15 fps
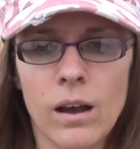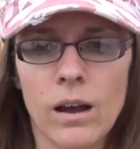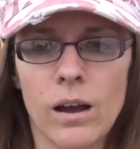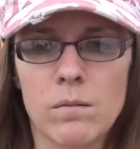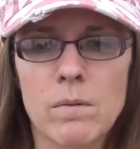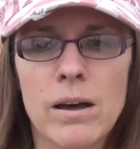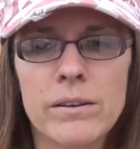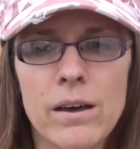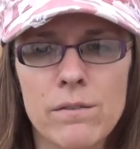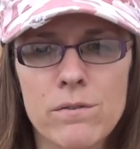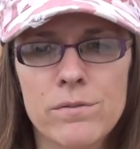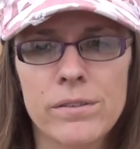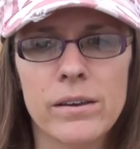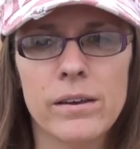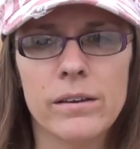Um,
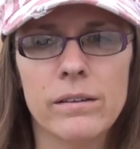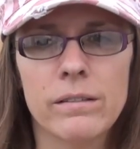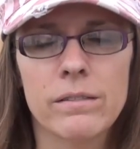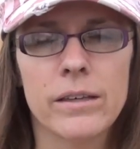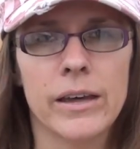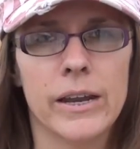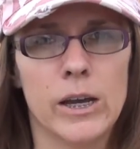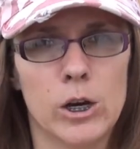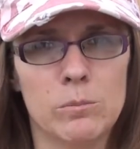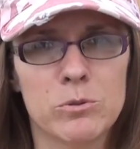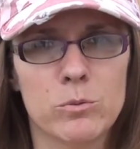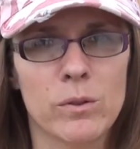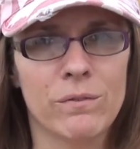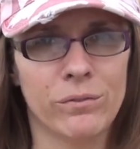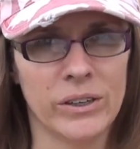another thing that
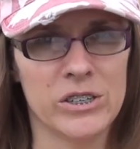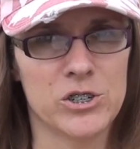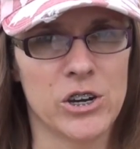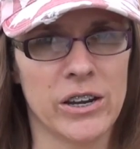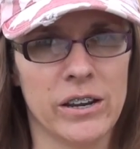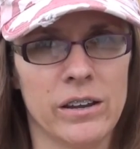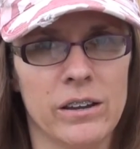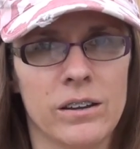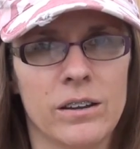helps with flinching,